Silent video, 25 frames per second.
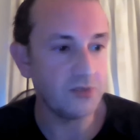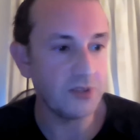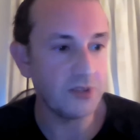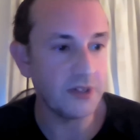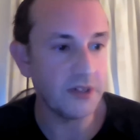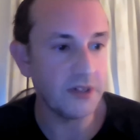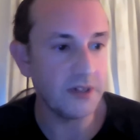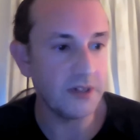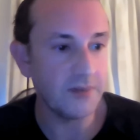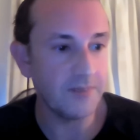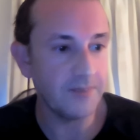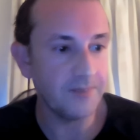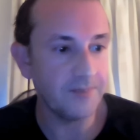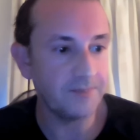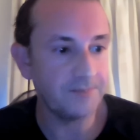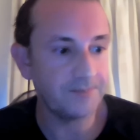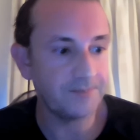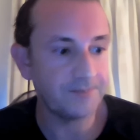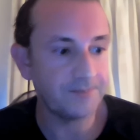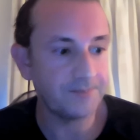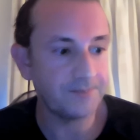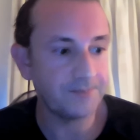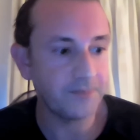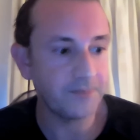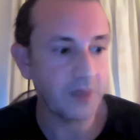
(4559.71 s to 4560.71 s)
um,
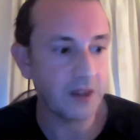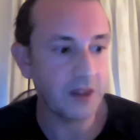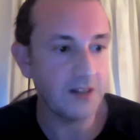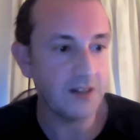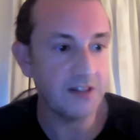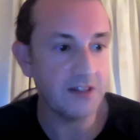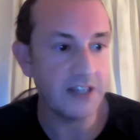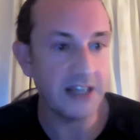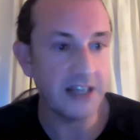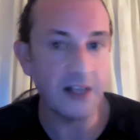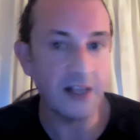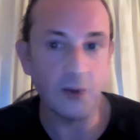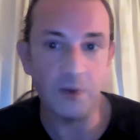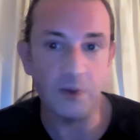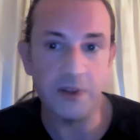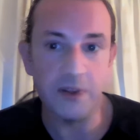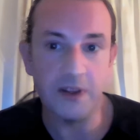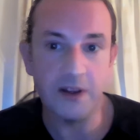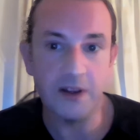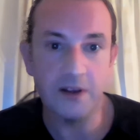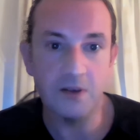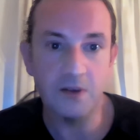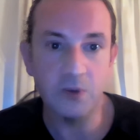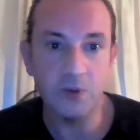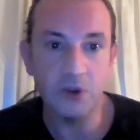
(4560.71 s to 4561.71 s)
dealing with
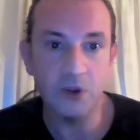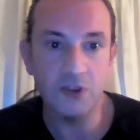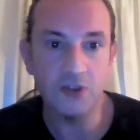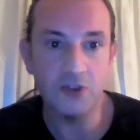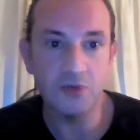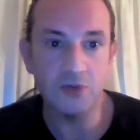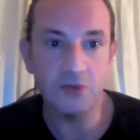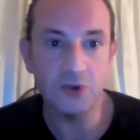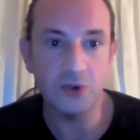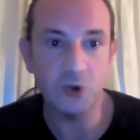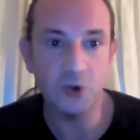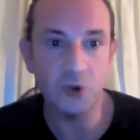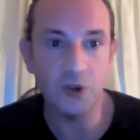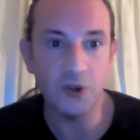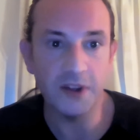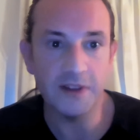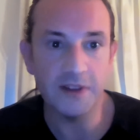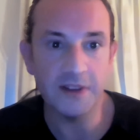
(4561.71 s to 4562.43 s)
it once and for all.